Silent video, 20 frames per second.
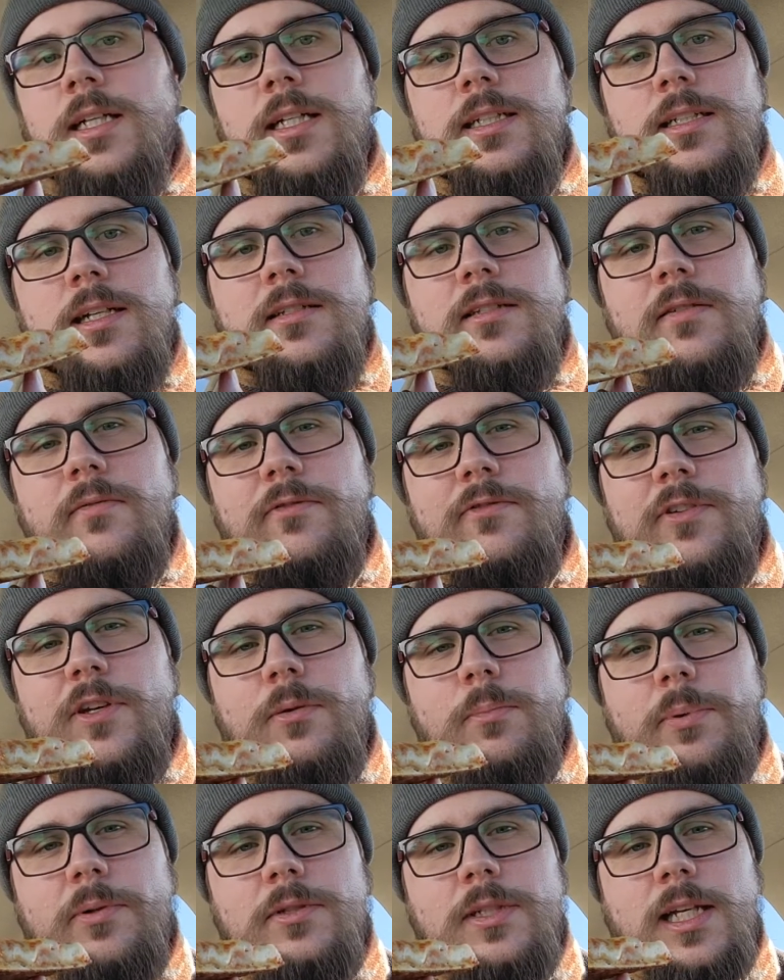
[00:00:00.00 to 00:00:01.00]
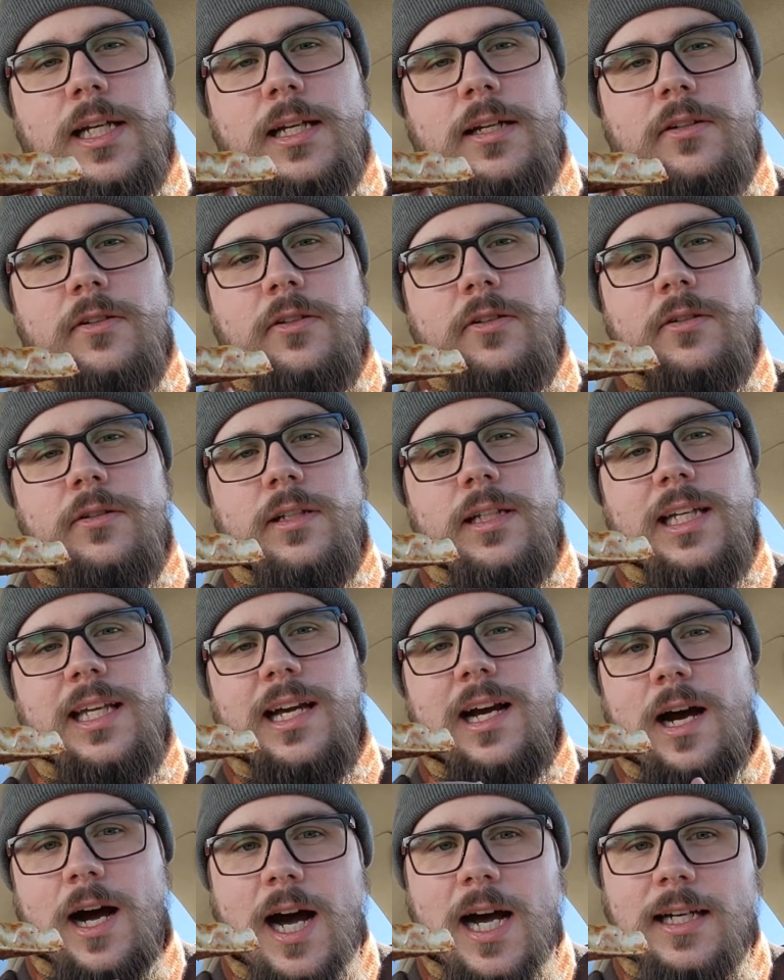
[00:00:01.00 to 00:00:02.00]
It doesn't feel particularly
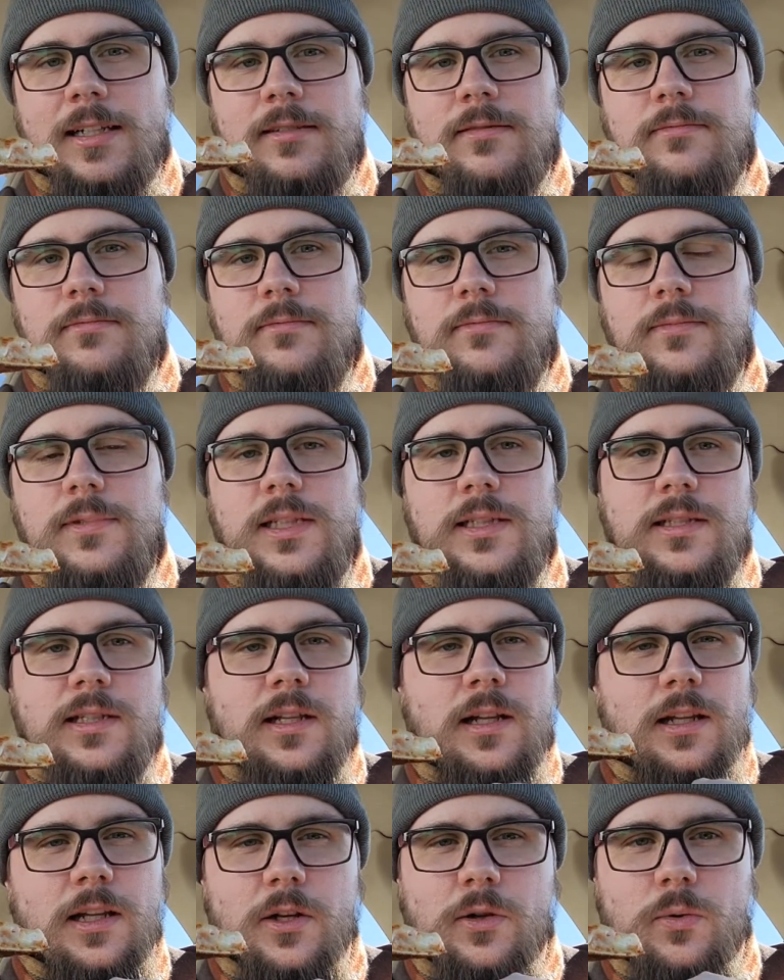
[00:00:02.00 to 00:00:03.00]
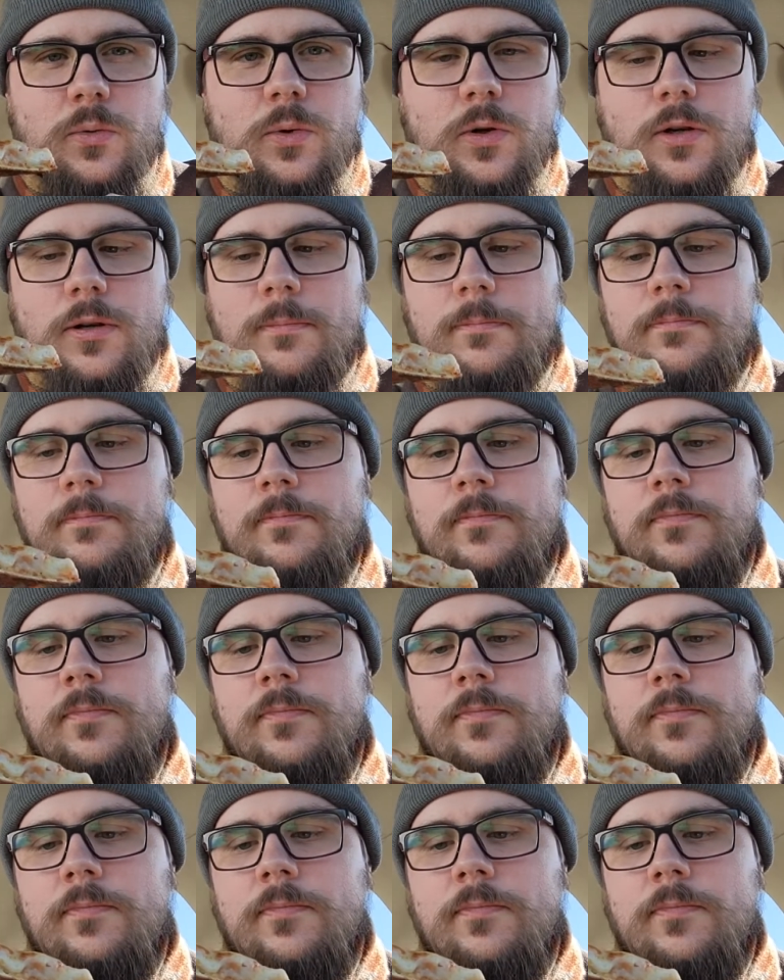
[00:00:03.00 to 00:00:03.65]
hot. It's a little warm.